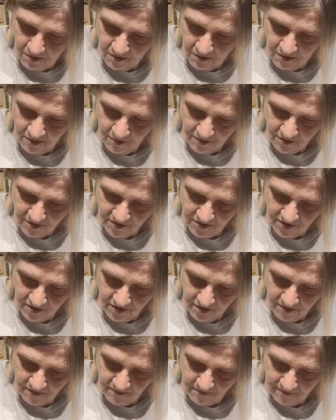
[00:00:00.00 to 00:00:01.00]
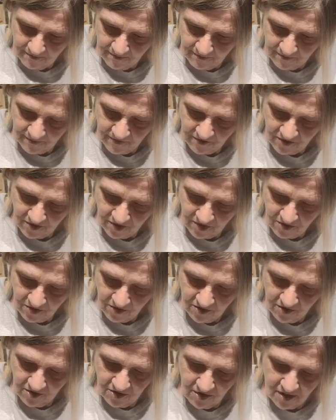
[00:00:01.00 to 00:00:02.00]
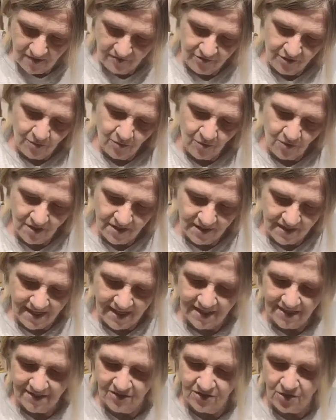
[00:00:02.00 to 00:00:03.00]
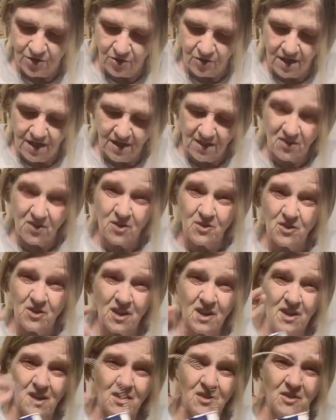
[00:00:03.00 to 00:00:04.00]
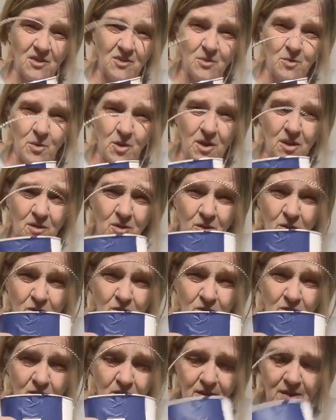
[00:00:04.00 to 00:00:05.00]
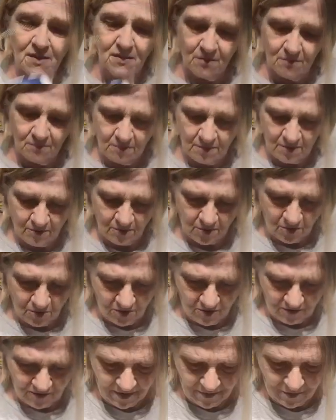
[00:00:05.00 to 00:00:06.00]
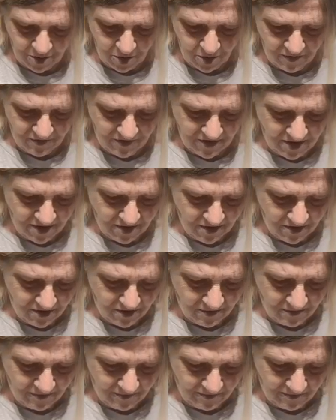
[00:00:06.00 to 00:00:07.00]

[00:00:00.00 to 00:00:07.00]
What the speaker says: We'll see. Such is life. You want to get it straight. So see, this is what it looks like. But we're going to remove this.